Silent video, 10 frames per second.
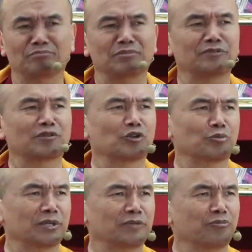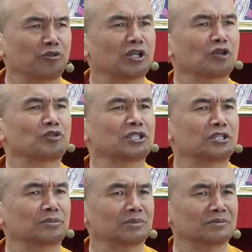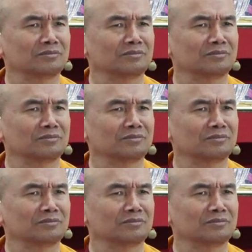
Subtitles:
in front of me. Think of the table.